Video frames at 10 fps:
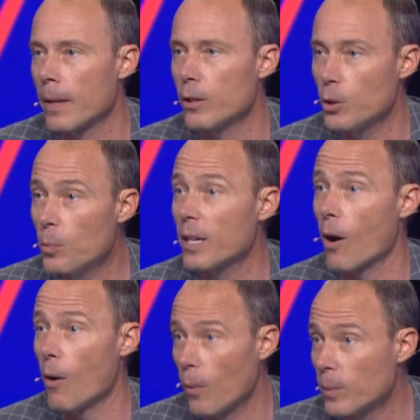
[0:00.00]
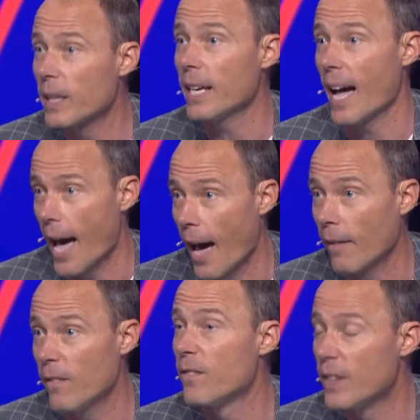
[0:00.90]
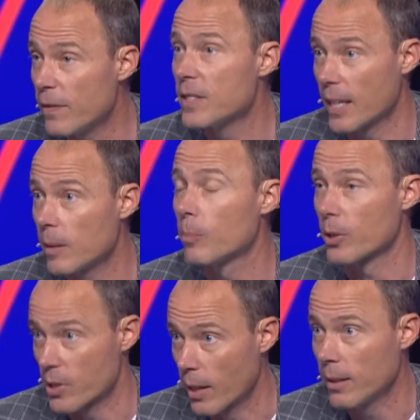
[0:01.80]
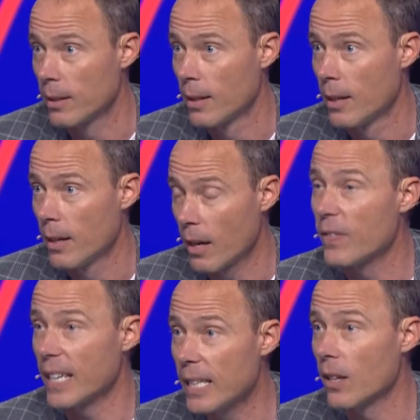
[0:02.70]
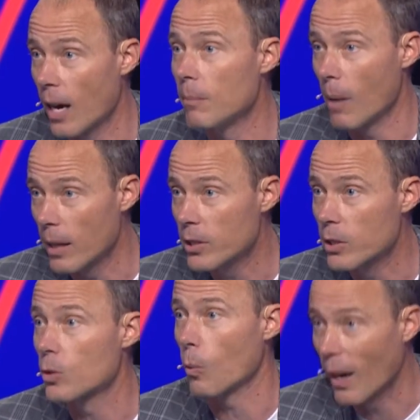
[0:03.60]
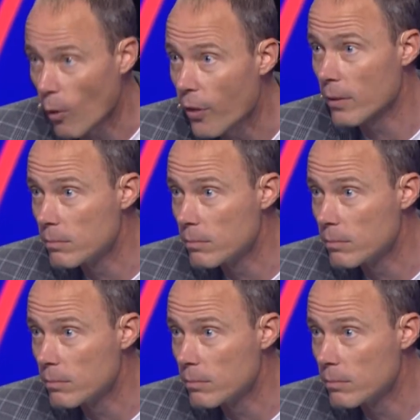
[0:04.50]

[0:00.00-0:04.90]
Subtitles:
you would only have 15% of Elon Musk's wealth?"